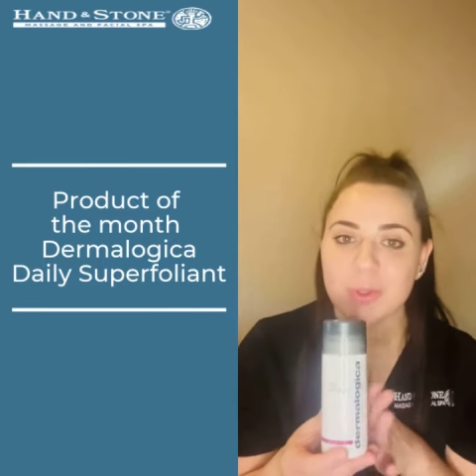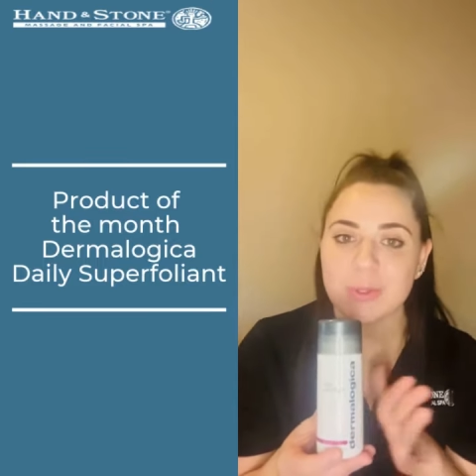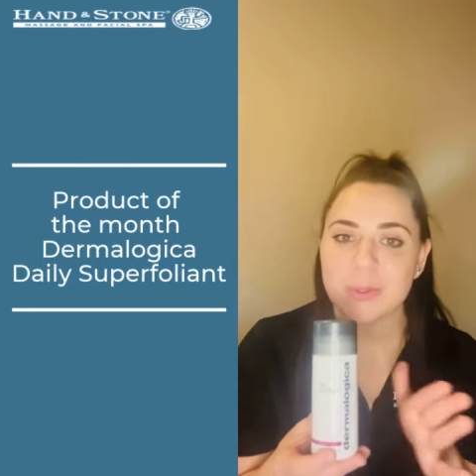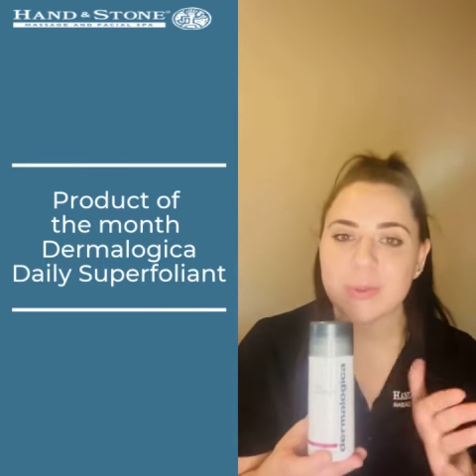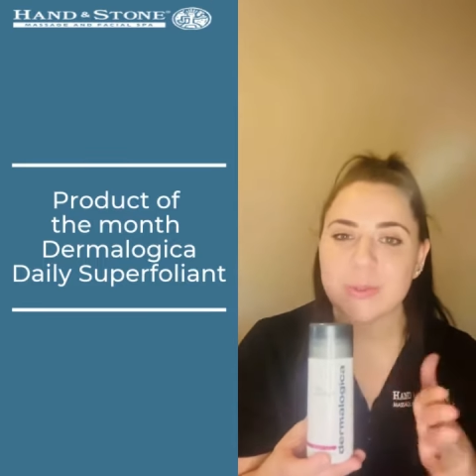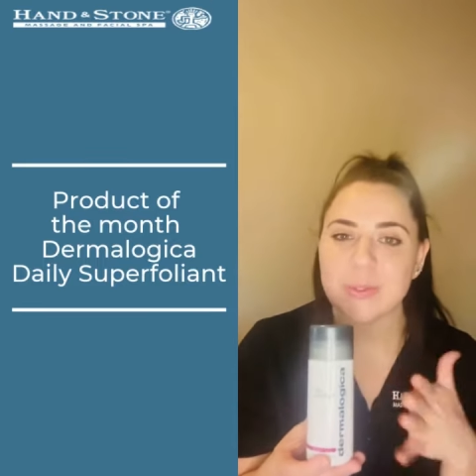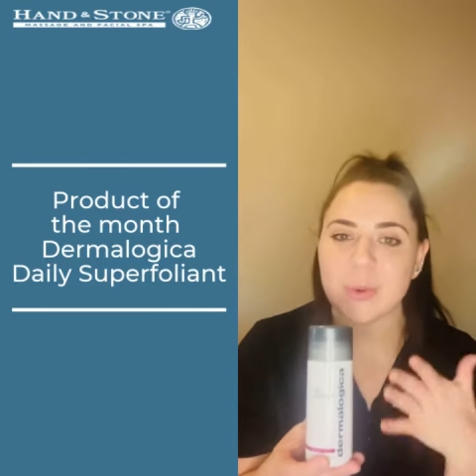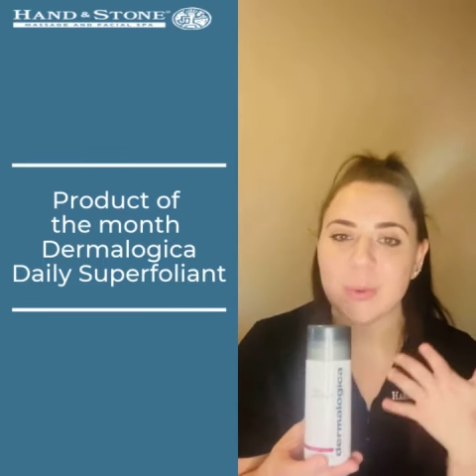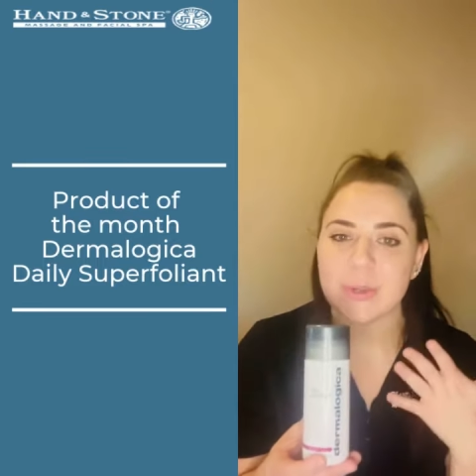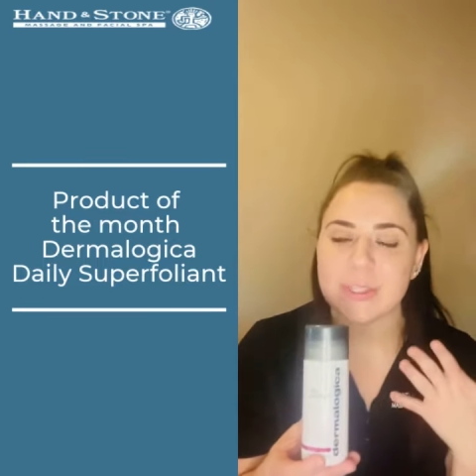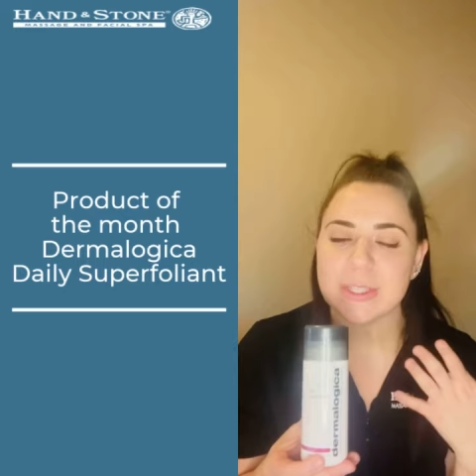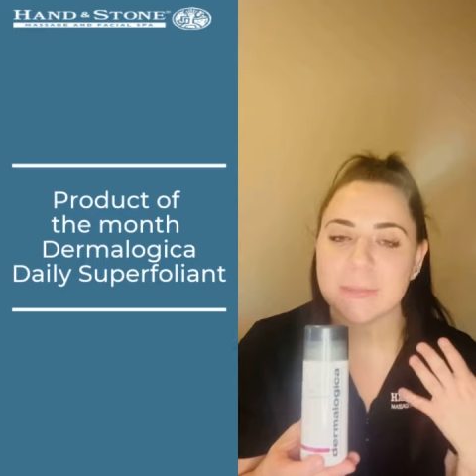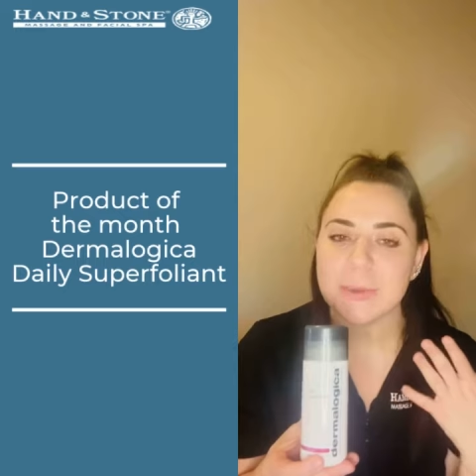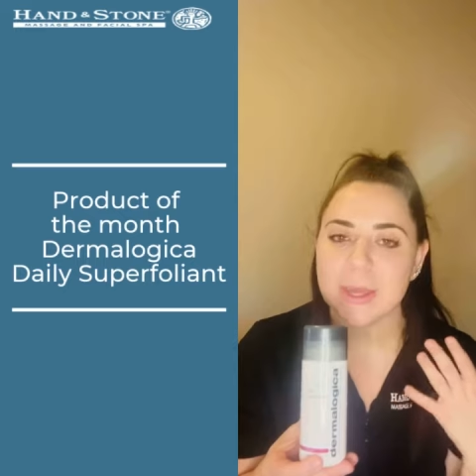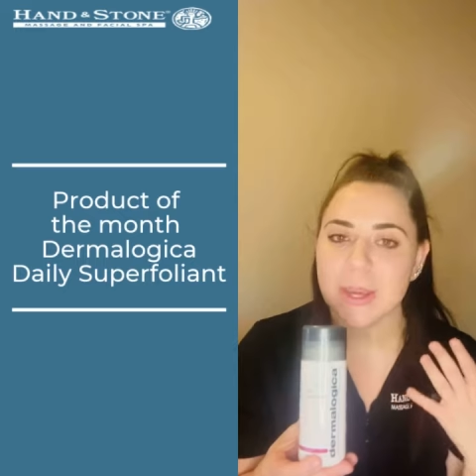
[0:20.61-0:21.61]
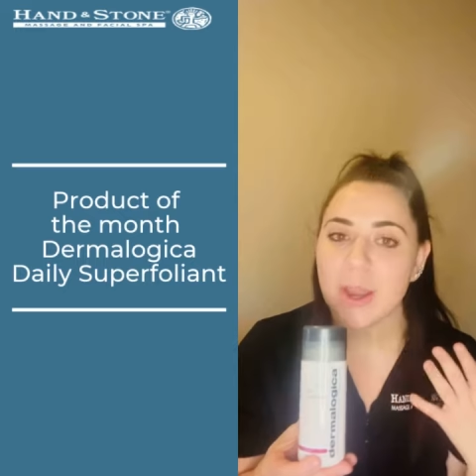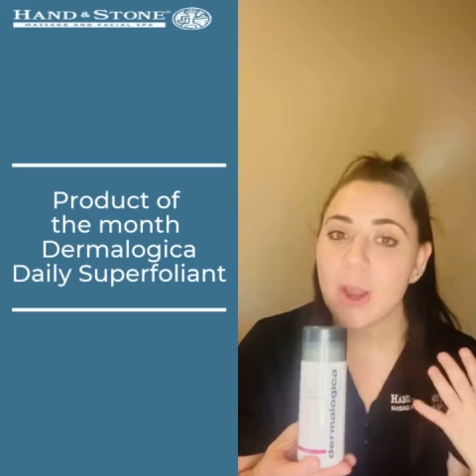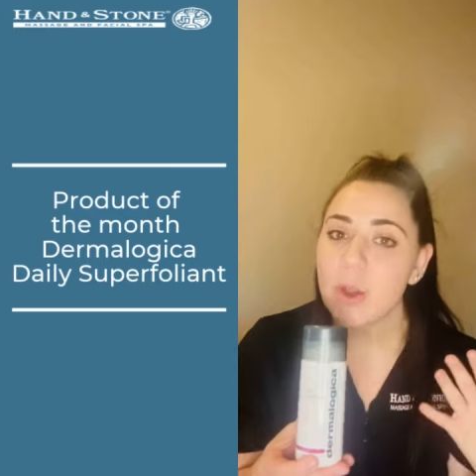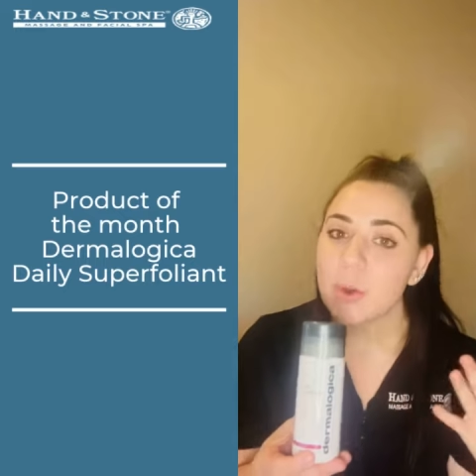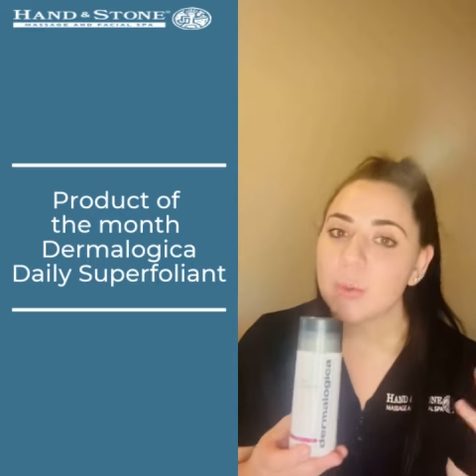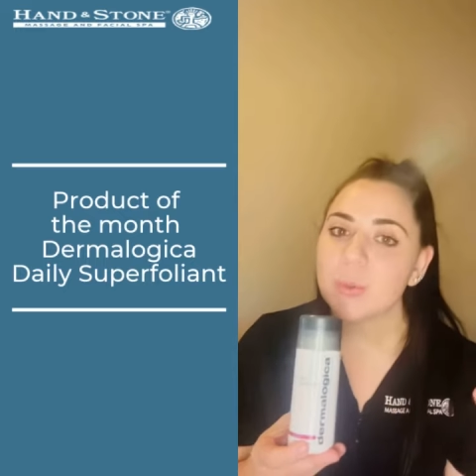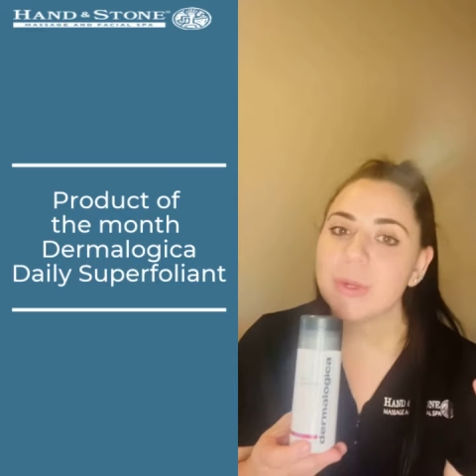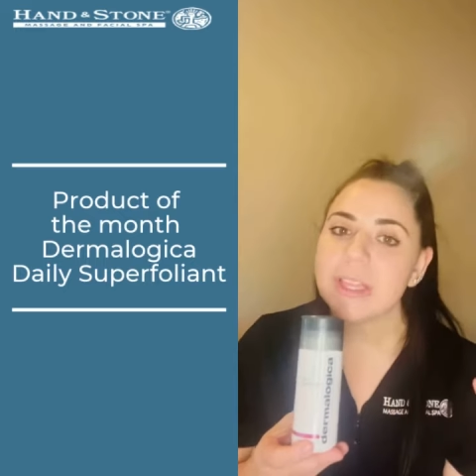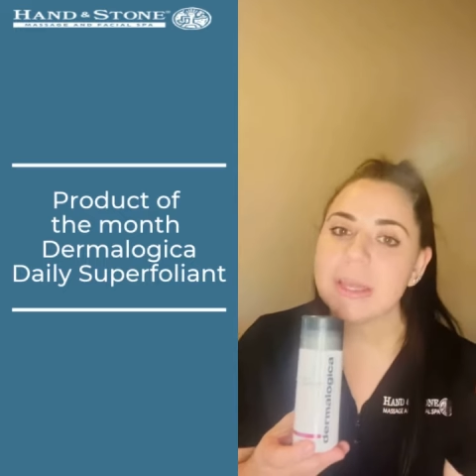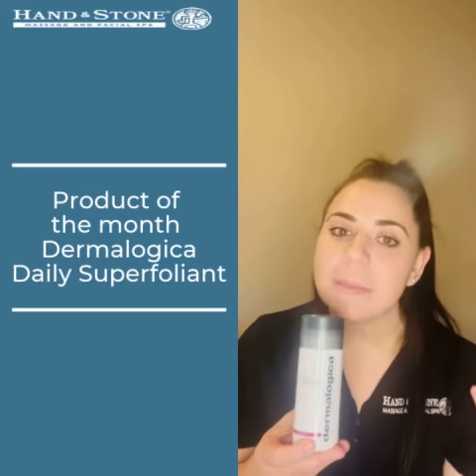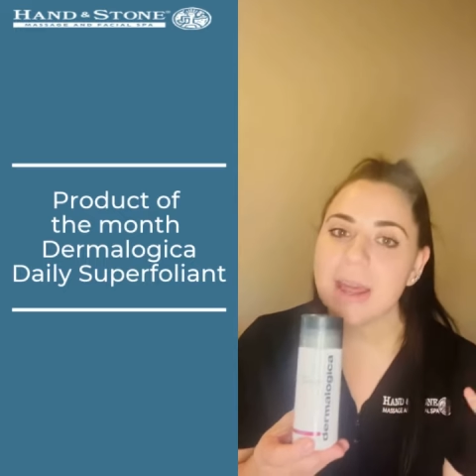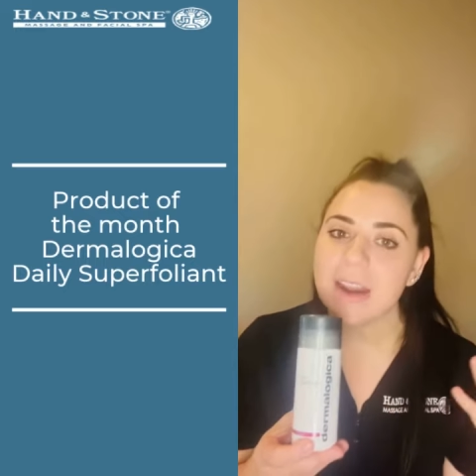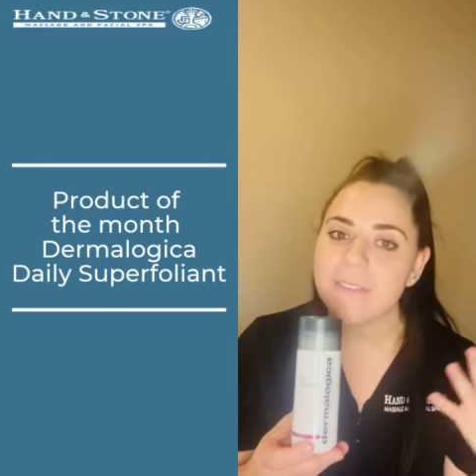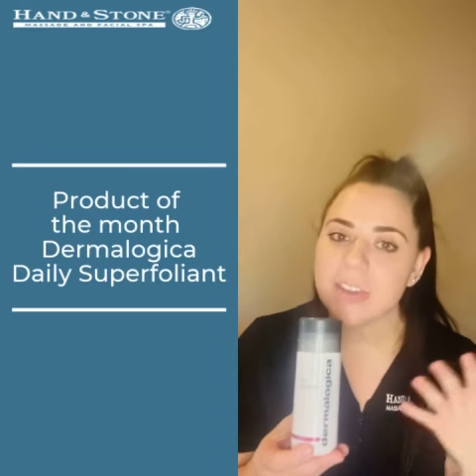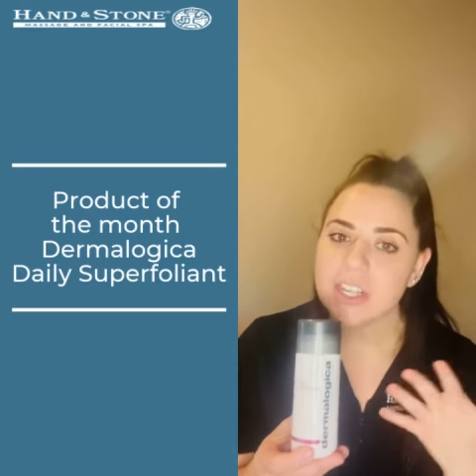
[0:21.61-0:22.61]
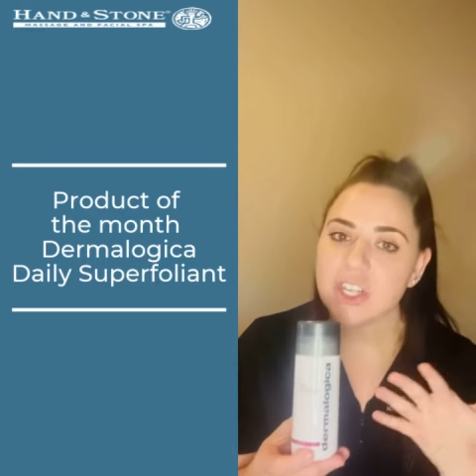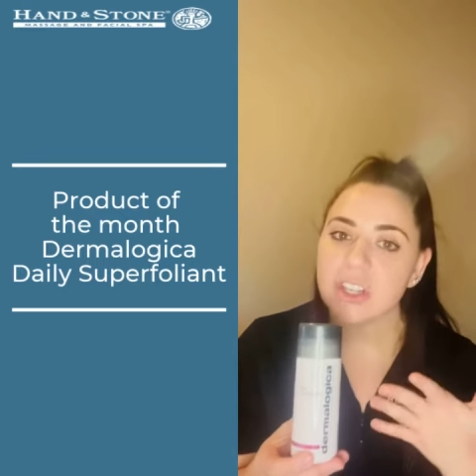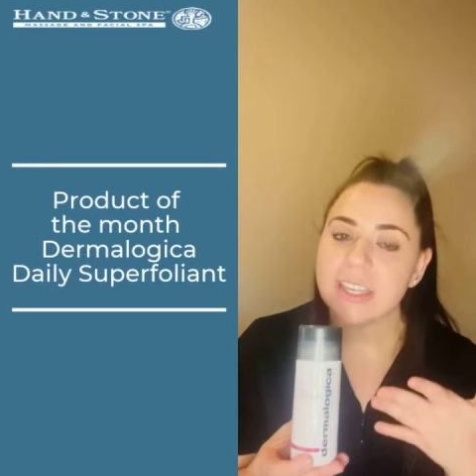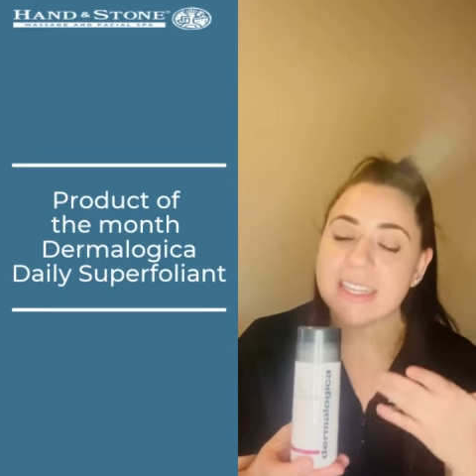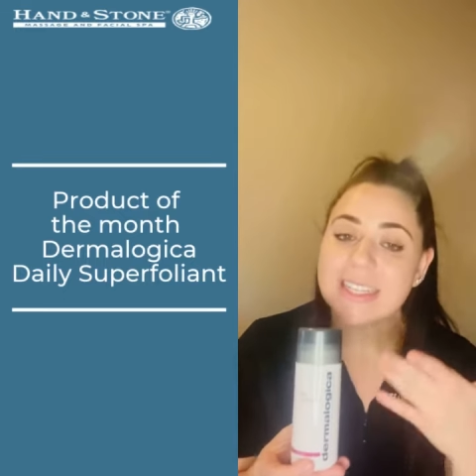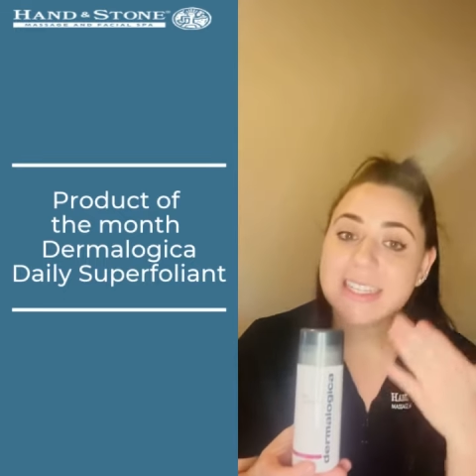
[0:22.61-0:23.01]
so it's going to be really beneficial in